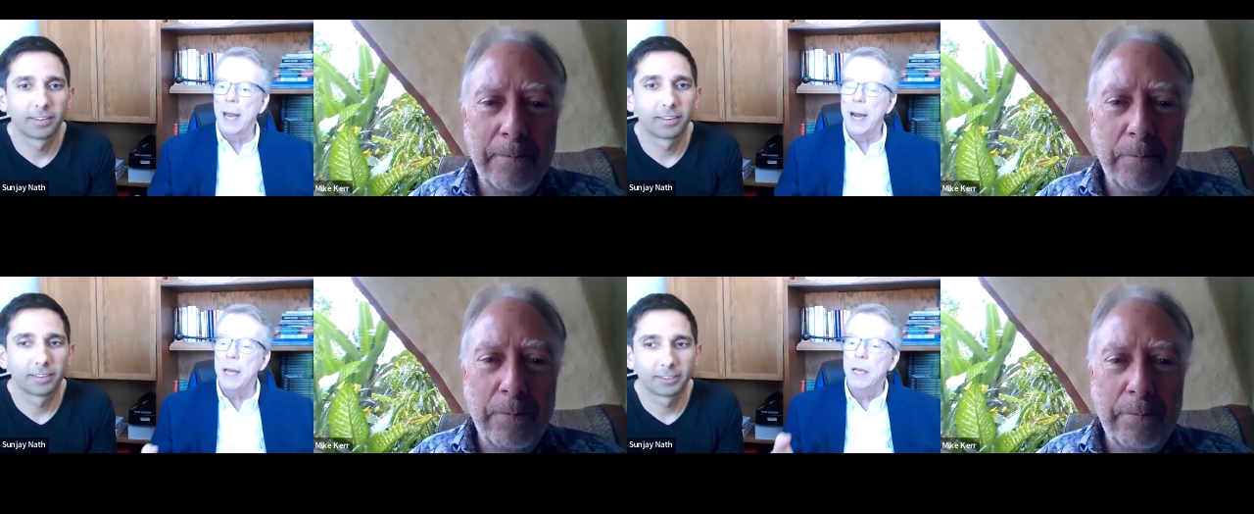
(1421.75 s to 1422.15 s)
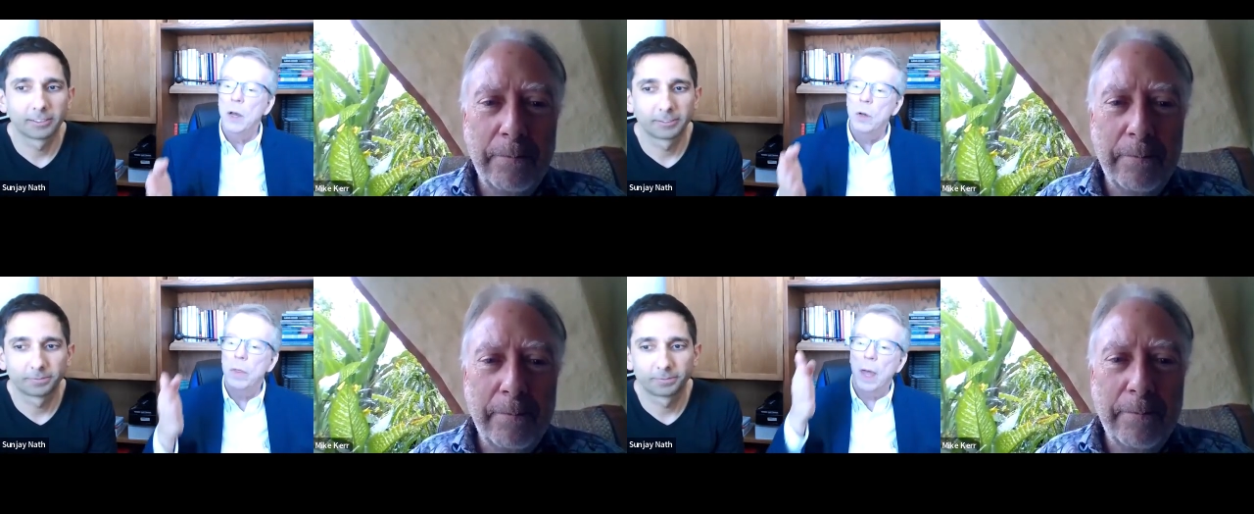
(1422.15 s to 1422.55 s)
Speaker 1: And I
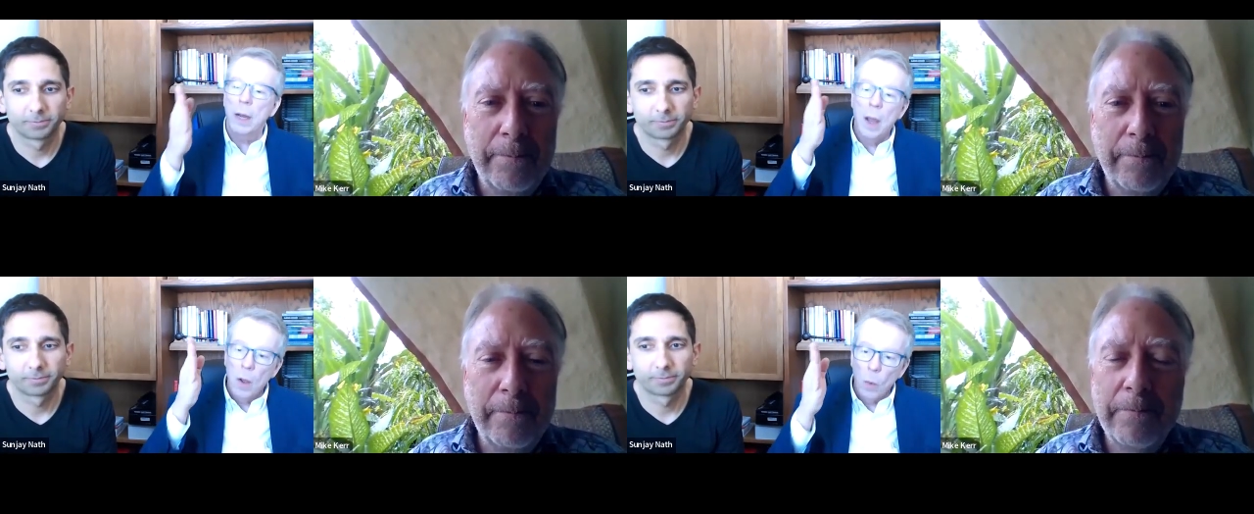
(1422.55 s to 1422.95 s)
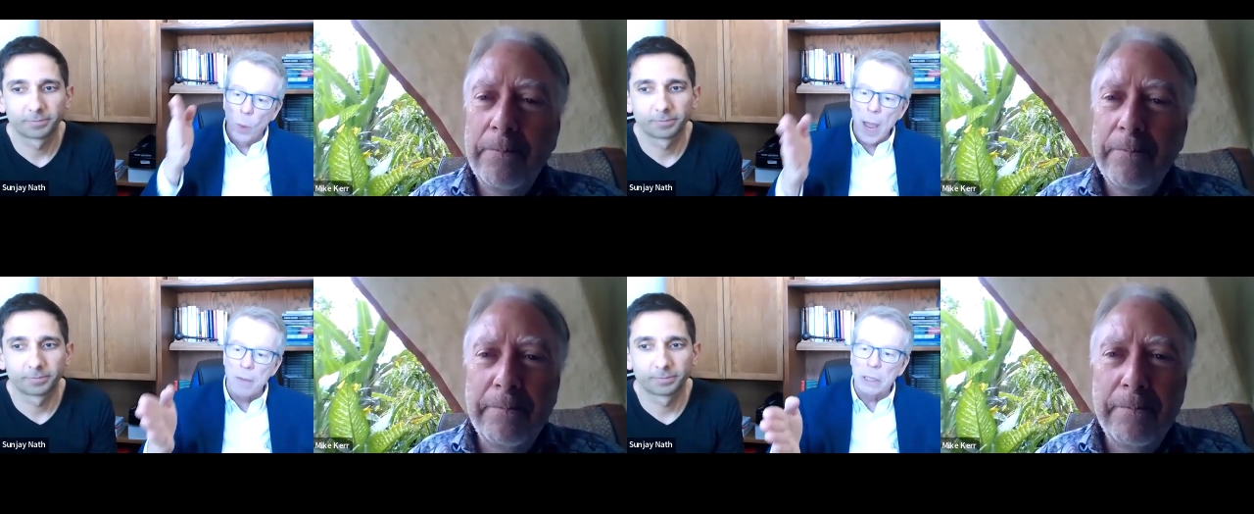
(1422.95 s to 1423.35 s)
know that
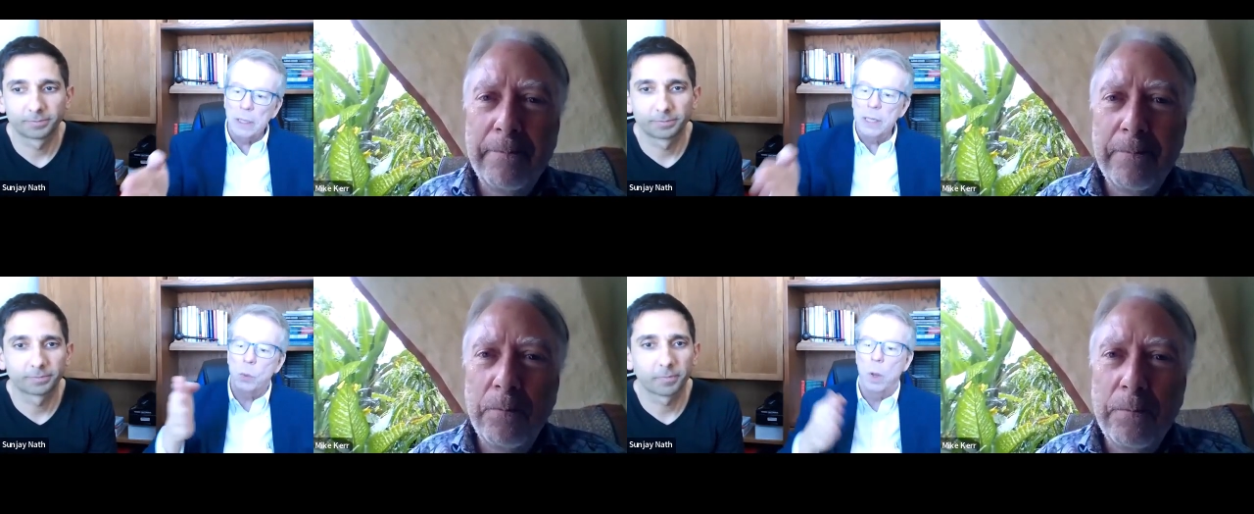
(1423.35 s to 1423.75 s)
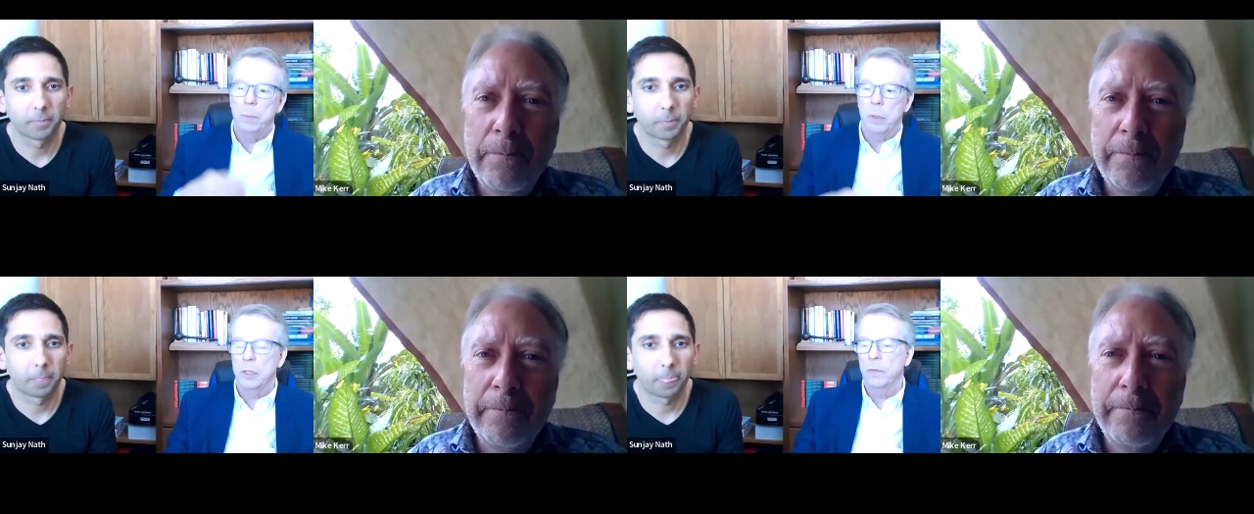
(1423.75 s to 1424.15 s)
we have at least one
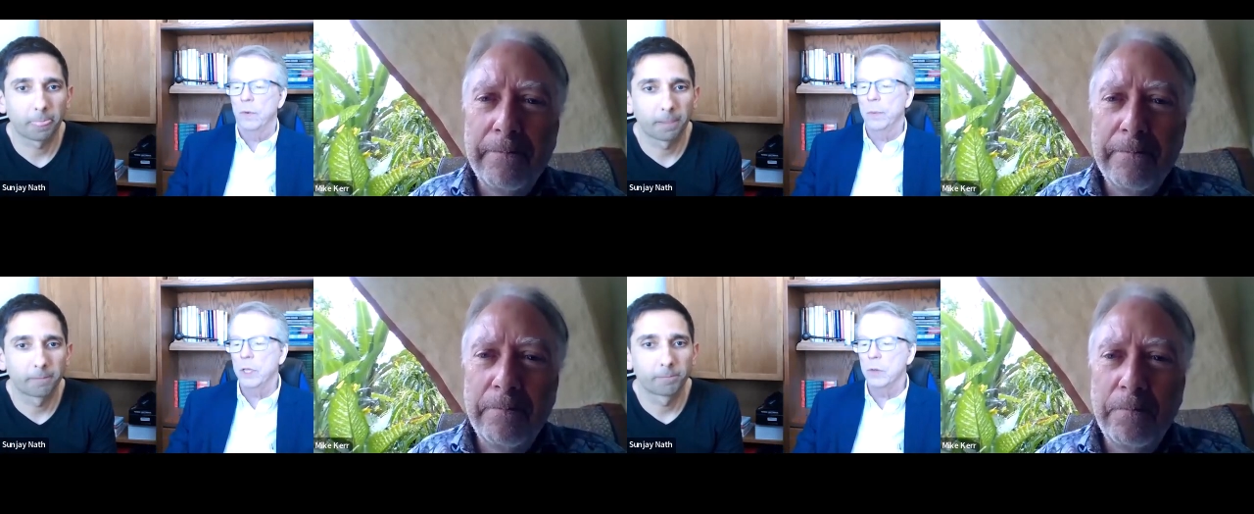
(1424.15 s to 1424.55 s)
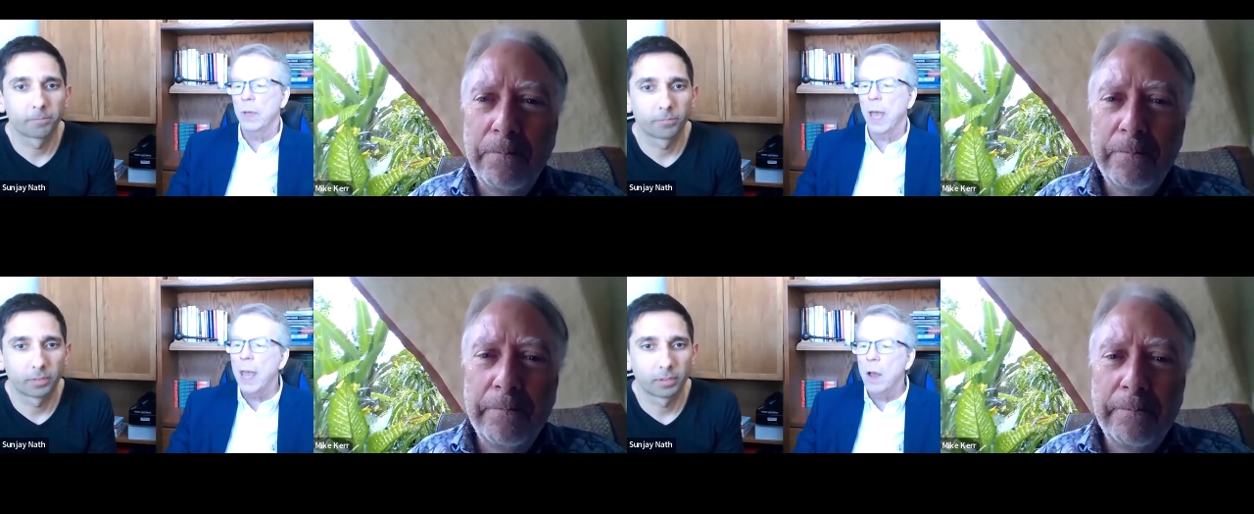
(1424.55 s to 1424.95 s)
person from the
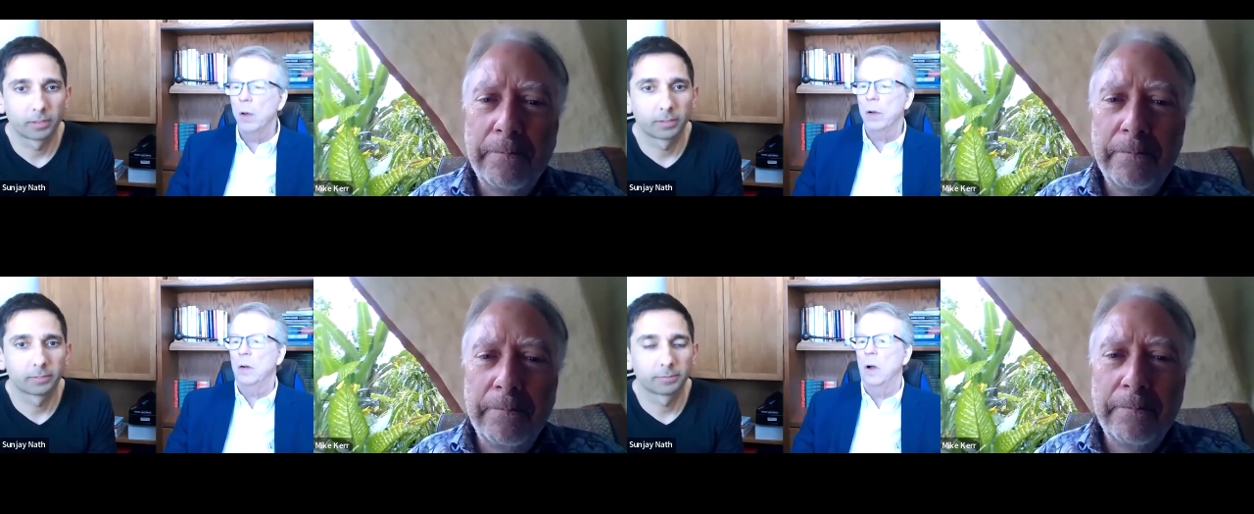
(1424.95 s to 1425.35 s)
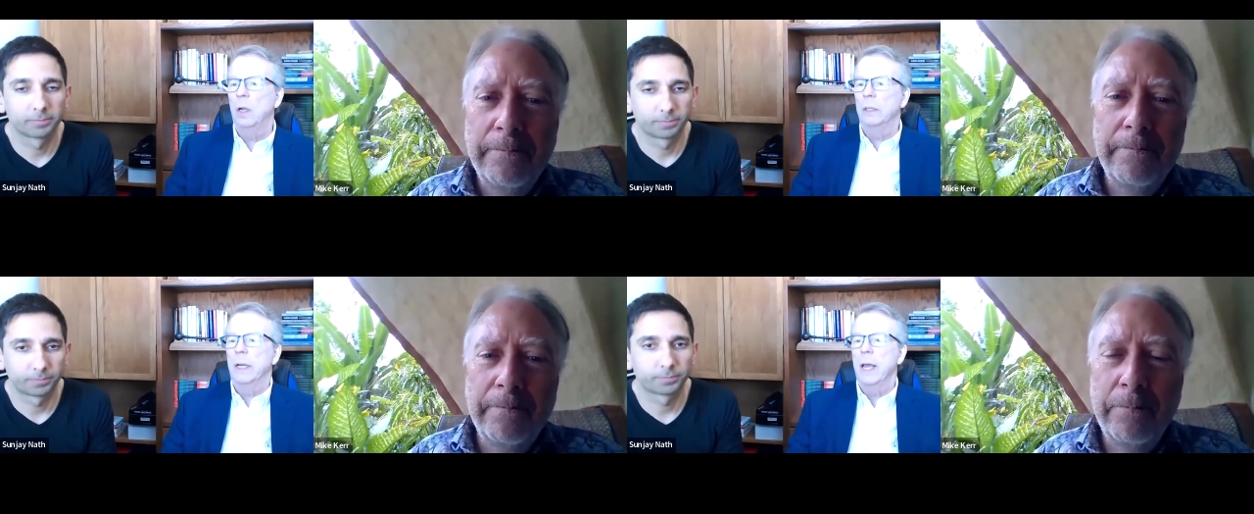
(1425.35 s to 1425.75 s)
UK on our
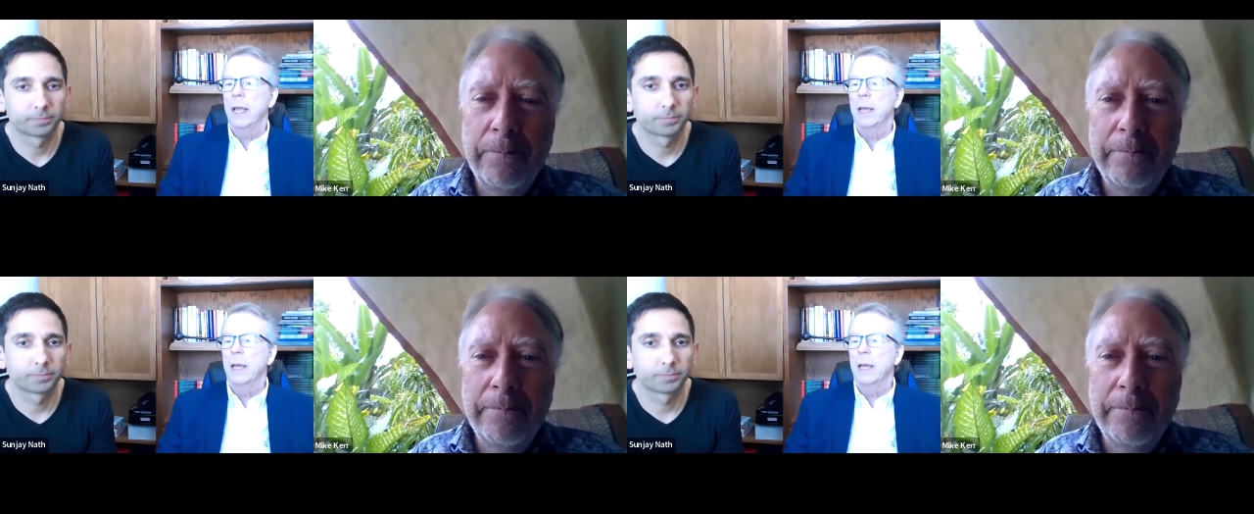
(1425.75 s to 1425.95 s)
call today,